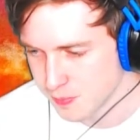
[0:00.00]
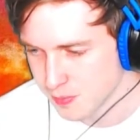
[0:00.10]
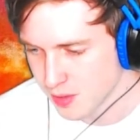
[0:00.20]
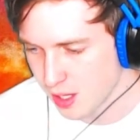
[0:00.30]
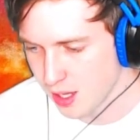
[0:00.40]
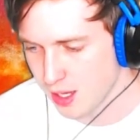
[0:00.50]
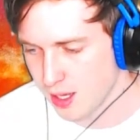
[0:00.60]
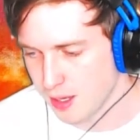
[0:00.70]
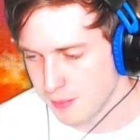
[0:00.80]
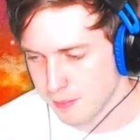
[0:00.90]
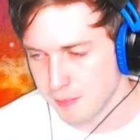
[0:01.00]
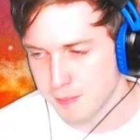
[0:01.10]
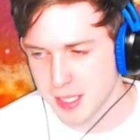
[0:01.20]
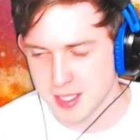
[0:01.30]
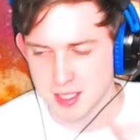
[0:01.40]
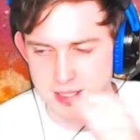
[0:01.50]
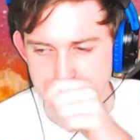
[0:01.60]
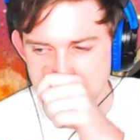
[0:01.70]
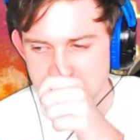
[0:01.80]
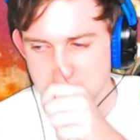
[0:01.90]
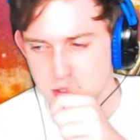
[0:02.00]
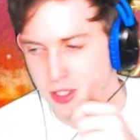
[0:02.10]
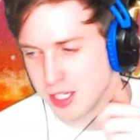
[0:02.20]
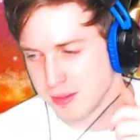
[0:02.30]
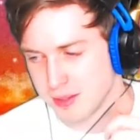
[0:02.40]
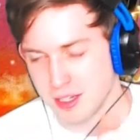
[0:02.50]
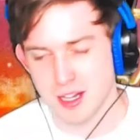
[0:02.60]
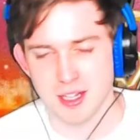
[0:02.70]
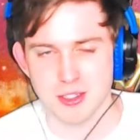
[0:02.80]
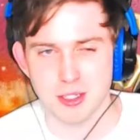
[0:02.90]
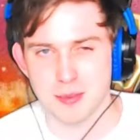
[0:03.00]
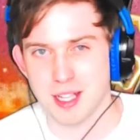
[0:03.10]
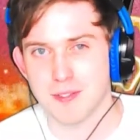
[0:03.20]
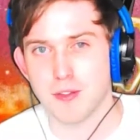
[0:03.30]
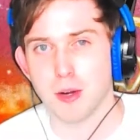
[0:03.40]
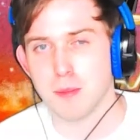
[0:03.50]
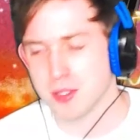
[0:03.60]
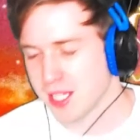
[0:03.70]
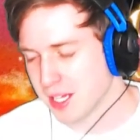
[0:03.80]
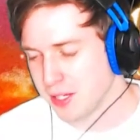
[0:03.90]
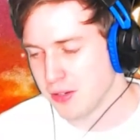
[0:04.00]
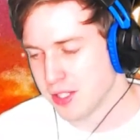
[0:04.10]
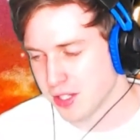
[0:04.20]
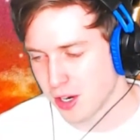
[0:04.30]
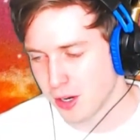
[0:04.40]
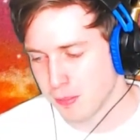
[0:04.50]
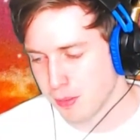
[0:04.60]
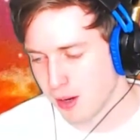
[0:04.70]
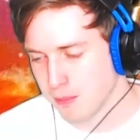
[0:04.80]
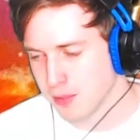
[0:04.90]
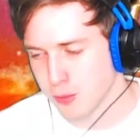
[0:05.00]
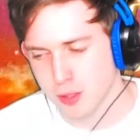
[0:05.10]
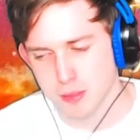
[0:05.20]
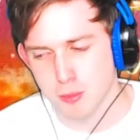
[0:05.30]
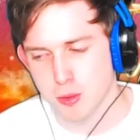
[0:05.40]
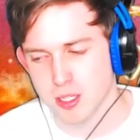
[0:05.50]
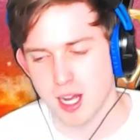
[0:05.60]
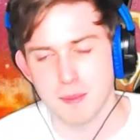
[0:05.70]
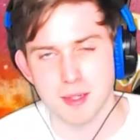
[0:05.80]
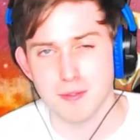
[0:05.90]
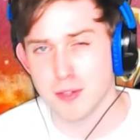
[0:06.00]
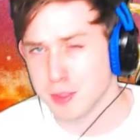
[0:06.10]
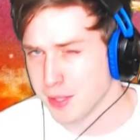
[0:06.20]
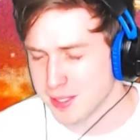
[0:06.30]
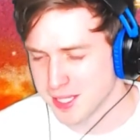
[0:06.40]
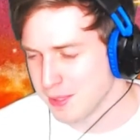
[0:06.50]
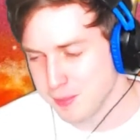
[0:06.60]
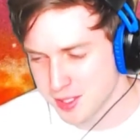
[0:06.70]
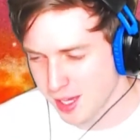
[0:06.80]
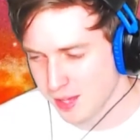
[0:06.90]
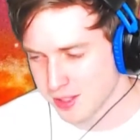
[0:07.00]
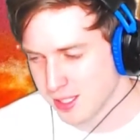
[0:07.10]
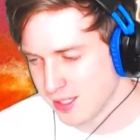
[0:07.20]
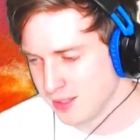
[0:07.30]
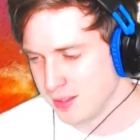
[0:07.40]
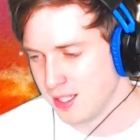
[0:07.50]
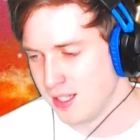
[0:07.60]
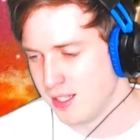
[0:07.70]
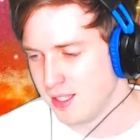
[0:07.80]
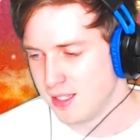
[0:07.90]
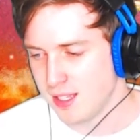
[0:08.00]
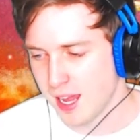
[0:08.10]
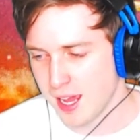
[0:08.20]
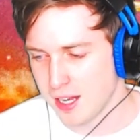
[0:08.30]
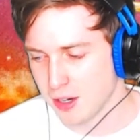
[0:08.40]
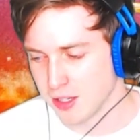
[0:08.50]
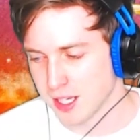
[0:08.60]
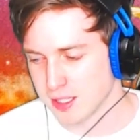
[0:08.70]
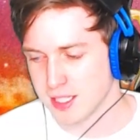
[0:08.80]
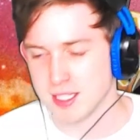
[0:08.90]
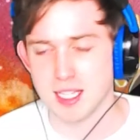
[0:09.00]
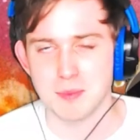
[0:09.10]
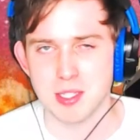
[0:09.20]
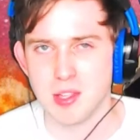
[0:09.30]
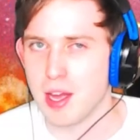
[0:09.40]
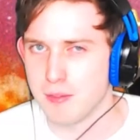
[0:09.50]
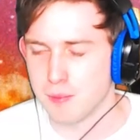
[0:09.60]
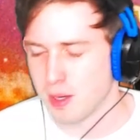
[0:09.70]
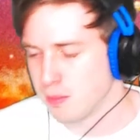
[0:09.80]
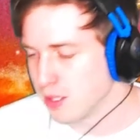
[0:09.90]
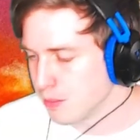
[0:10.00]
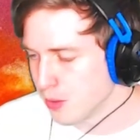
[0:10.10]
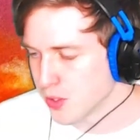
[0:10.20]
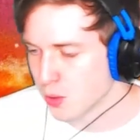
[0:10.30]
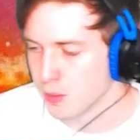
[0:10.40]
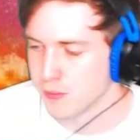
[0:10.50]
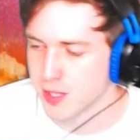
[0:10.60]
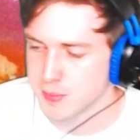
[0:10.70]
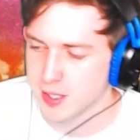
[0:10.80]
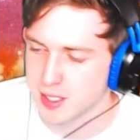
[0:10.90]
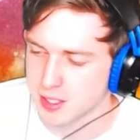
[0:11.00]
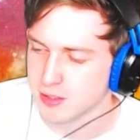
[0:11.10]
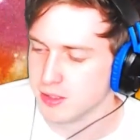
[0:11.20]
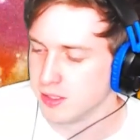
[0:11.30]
basically farmable tech units are probably one of the more common free-to-play teams out there, and are likely the teams that you have probably the most orb investment into.